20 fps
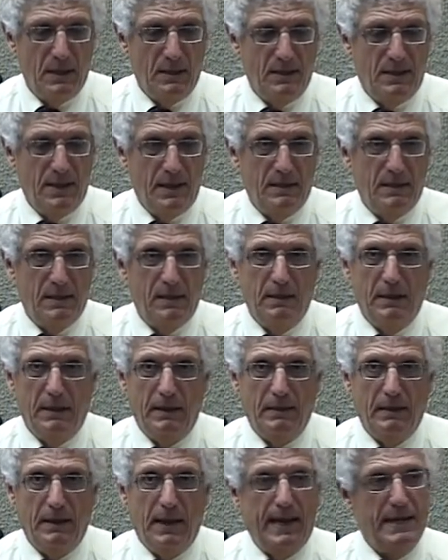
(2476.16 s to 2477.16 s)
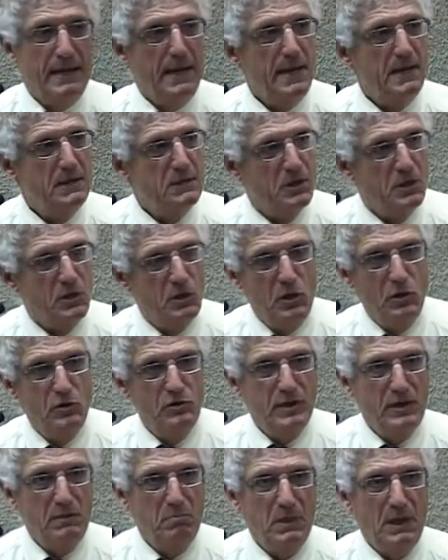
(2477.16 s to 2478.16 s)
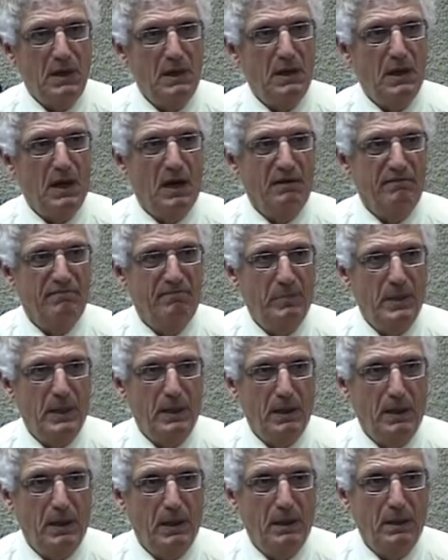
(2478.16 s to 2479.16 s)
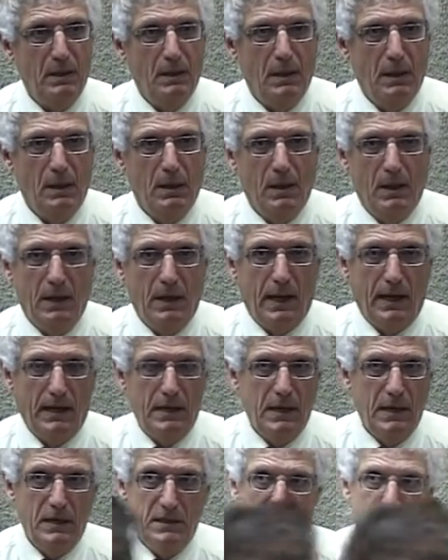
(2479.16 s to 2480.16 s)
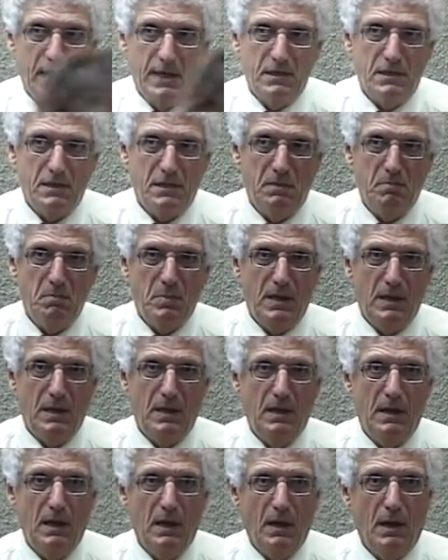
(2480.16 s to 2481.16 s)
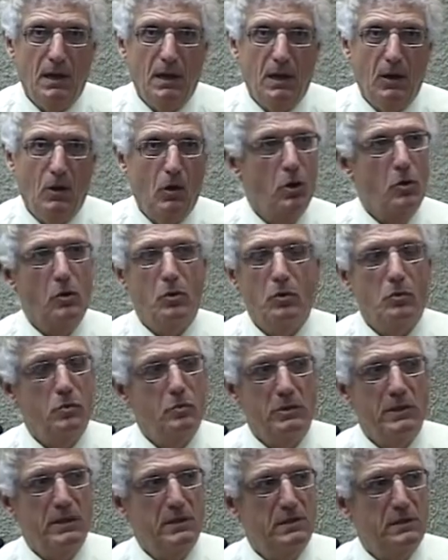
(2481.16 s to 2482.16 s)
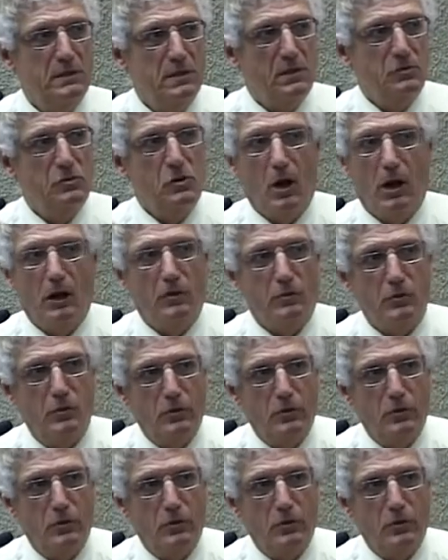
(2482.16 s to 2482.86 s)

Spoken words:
that, and he's accusing me of being, and he says to me, oh, he says, Dr.